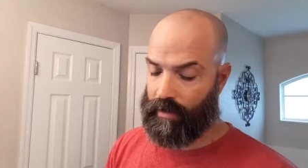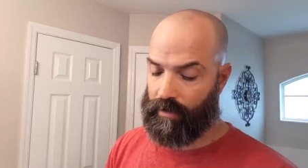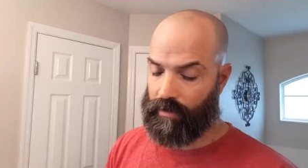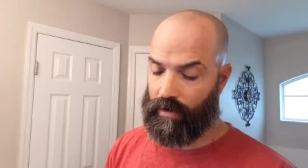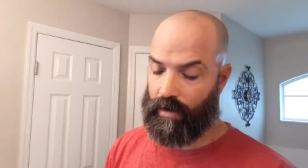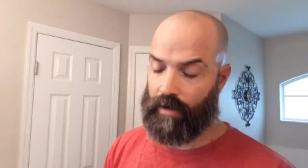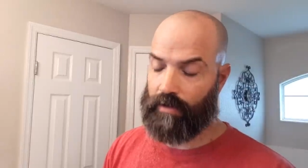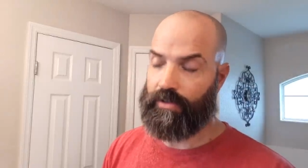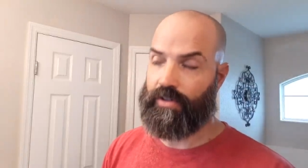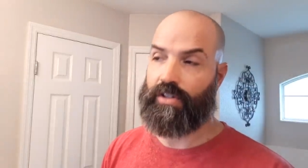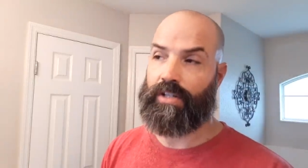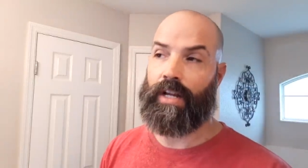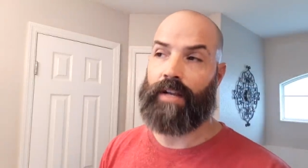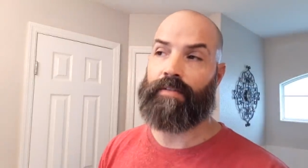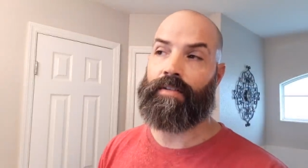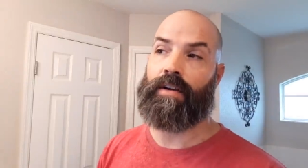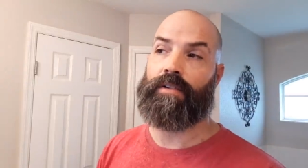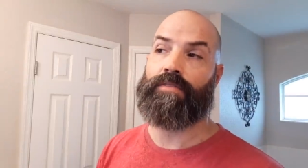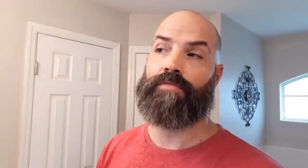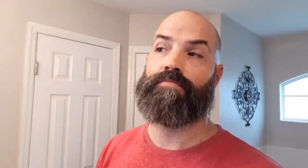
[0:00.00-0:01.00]
I'll
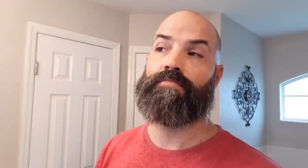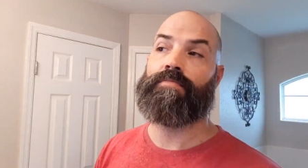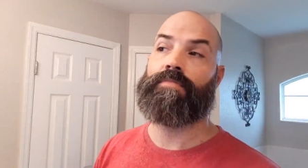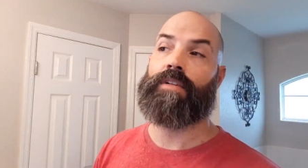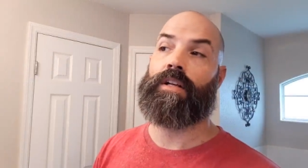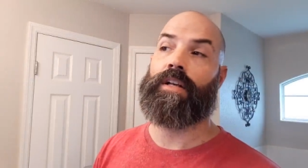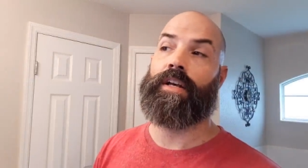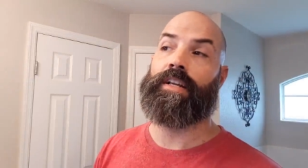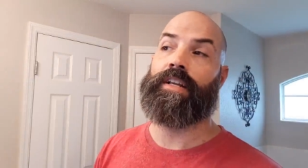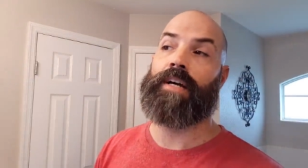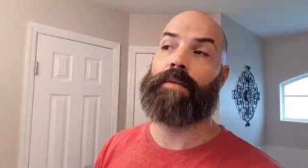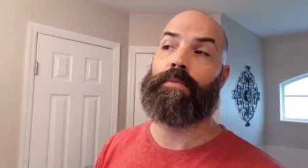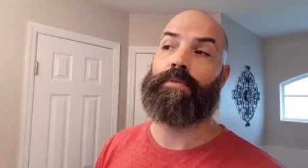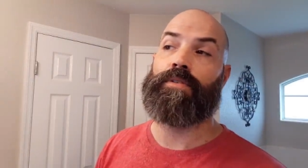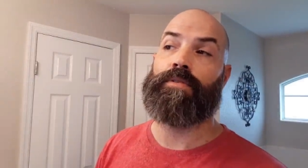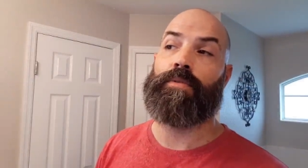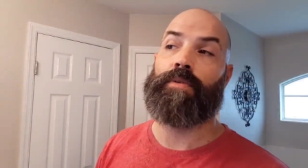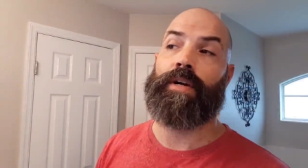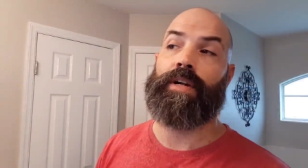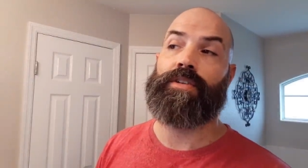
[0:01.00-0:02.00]
shave, I'll clean it up with
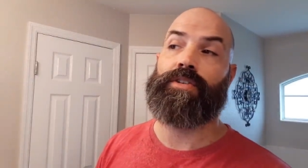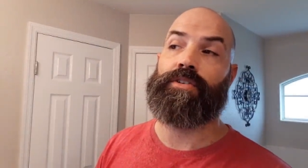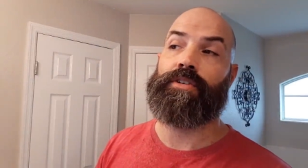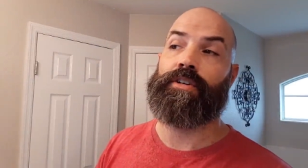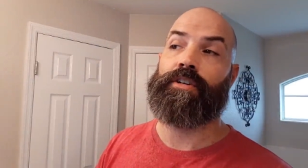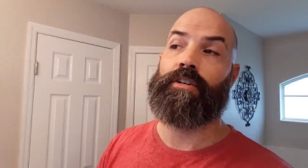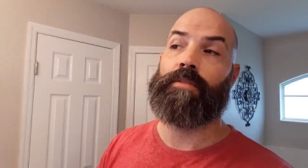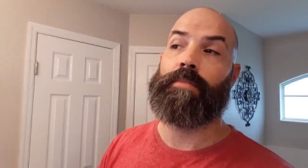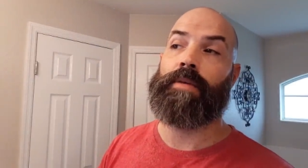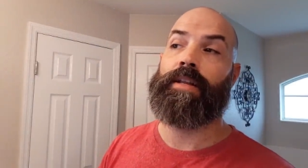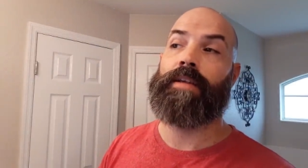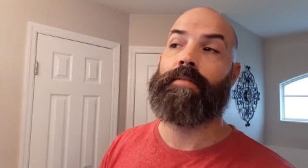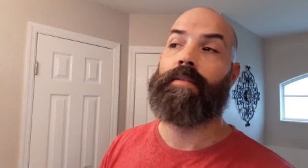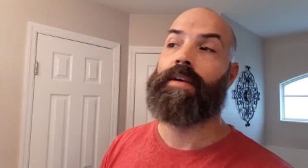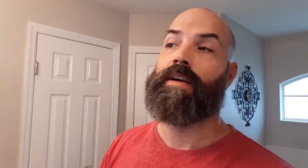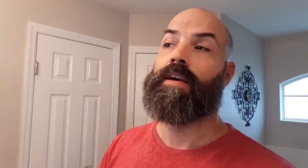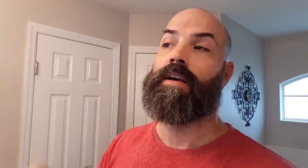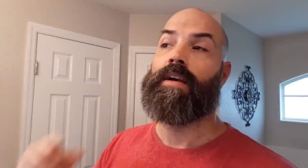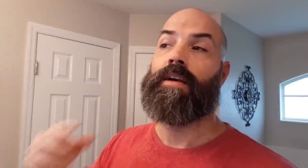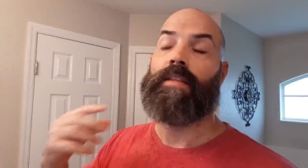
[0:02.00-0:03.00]
the razor here in a minute.
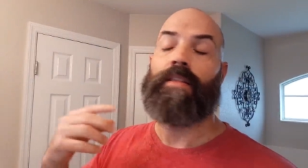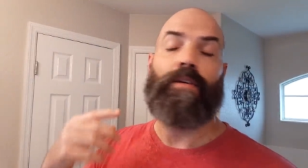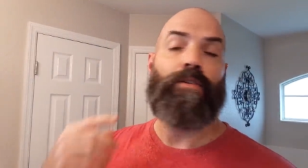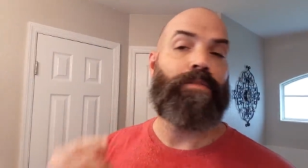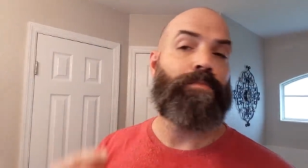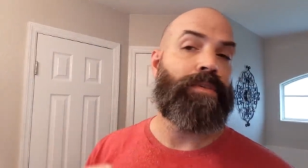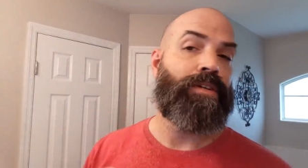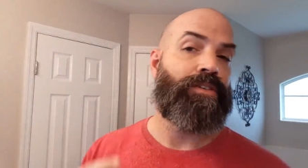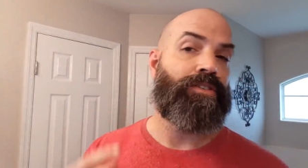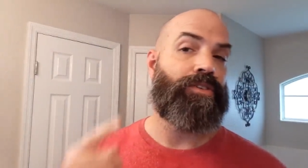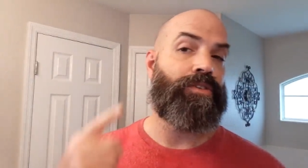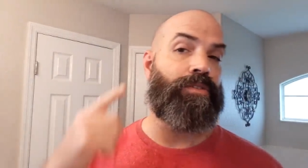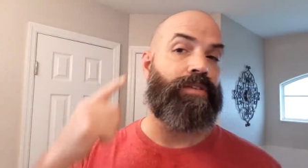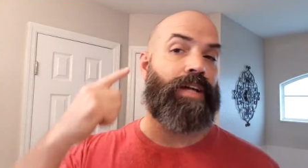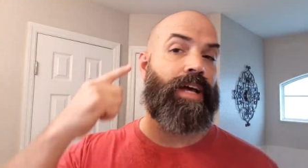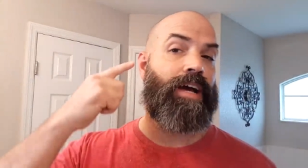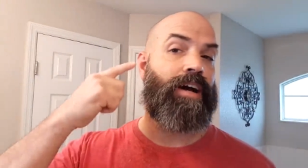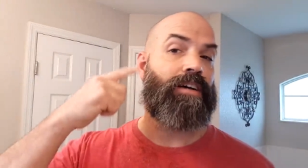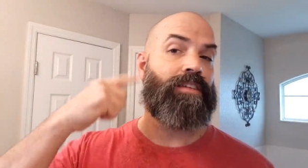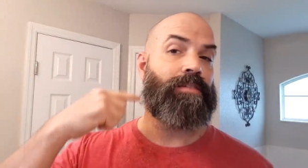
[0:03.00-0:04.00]
All I'm gonna do
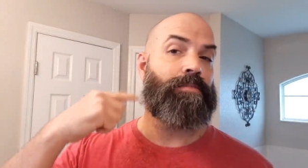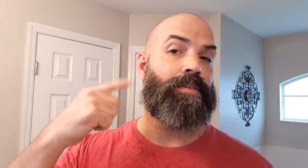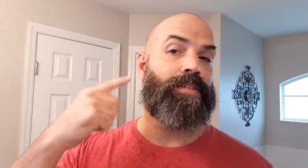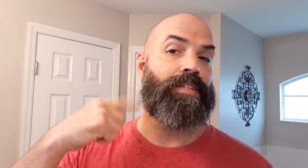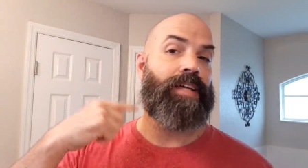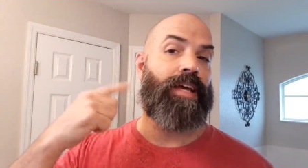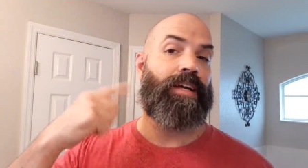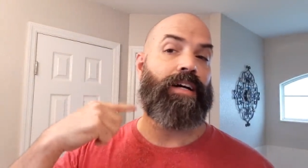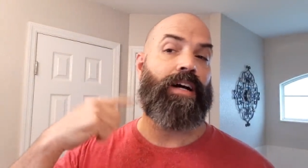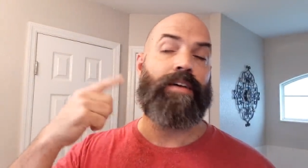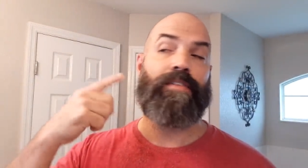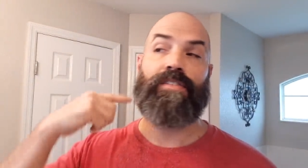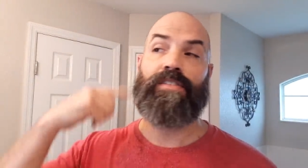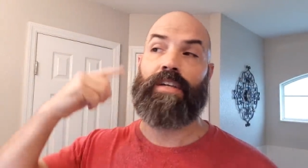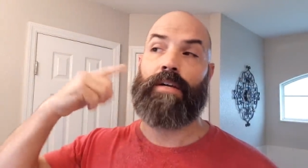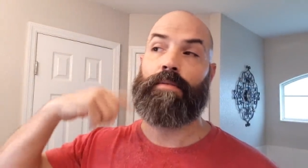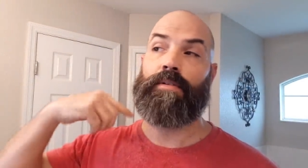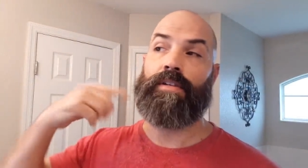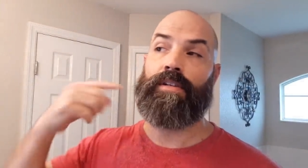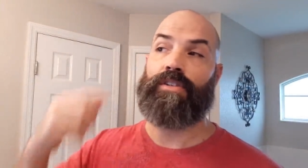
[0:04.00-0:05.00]
now is I'm gonna take off
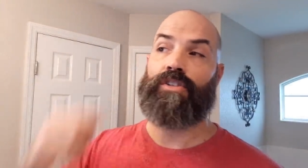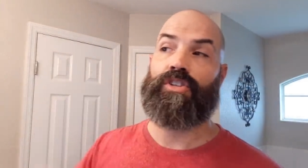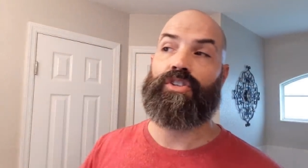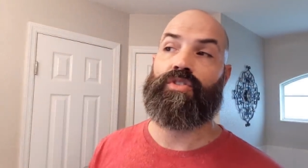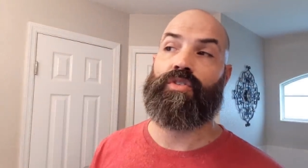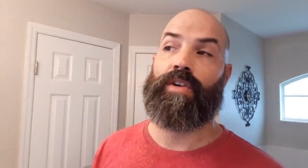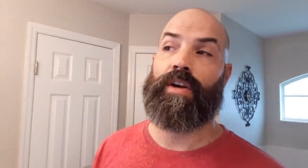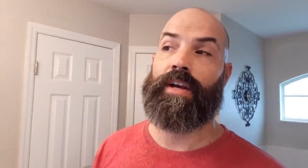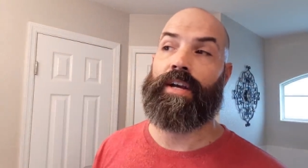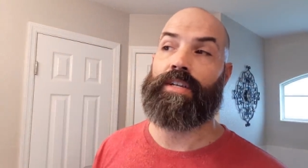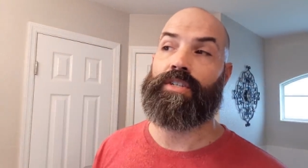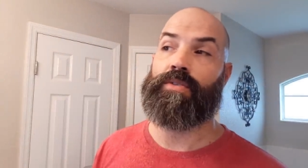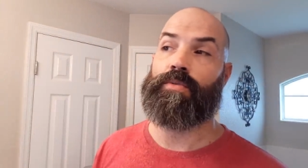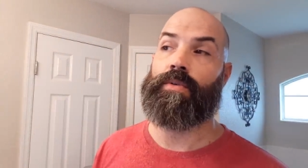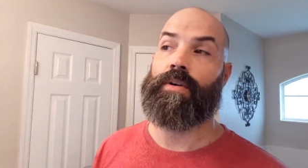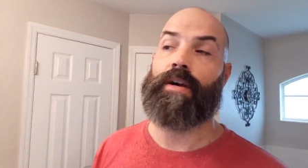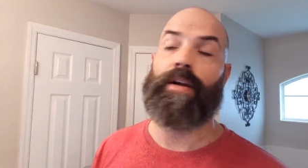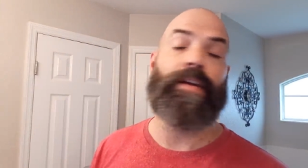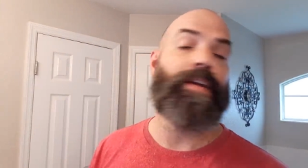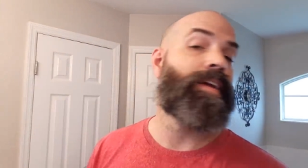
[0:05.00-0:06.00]
some of these strays
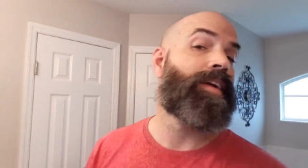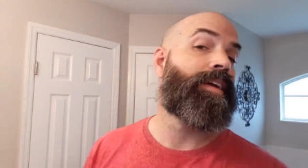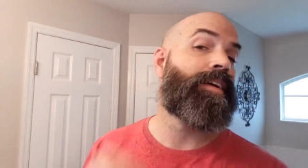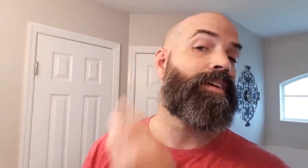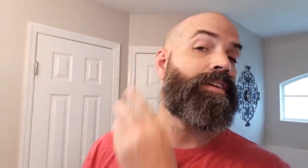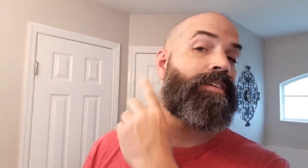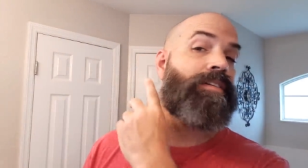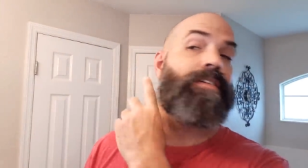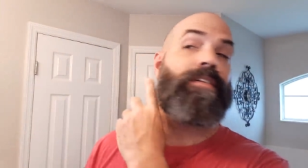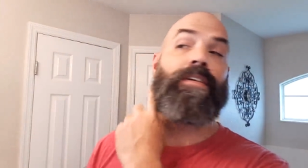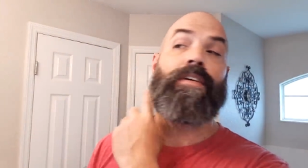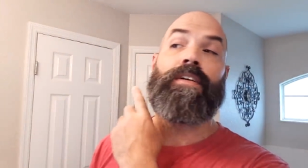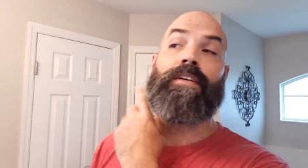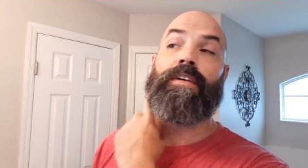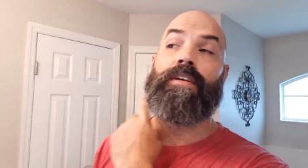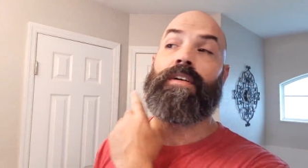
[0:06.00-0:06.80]
around here